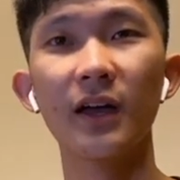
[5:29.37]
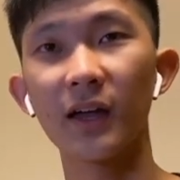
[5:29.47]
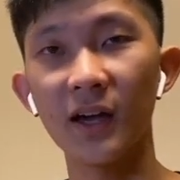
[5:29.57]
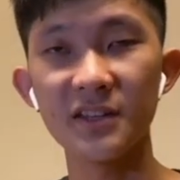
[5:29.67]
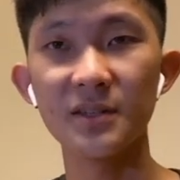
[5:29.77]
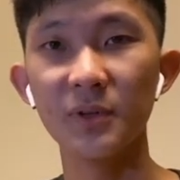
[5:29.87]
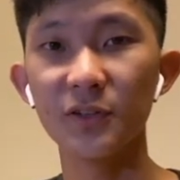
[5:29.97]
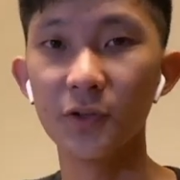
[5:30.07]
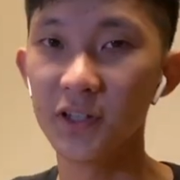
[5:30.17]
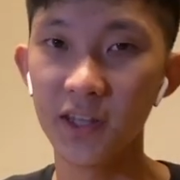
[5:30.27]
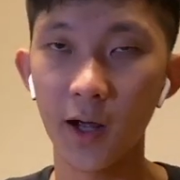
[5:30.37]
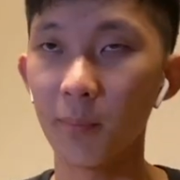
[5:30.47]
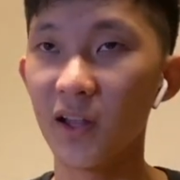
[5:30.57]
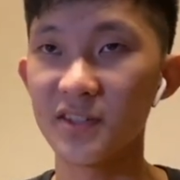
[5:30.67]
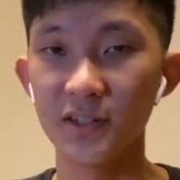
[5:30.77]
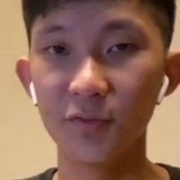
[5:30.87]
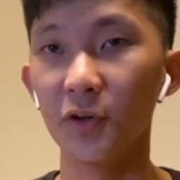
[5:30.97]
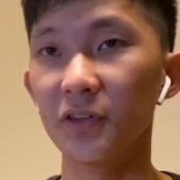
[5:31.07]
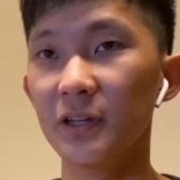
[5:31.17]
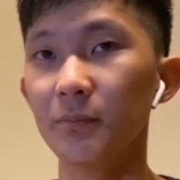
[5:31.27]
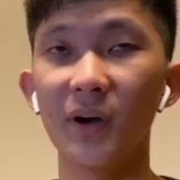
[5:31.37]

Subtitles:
kind of similar to the Dark Plus default theme,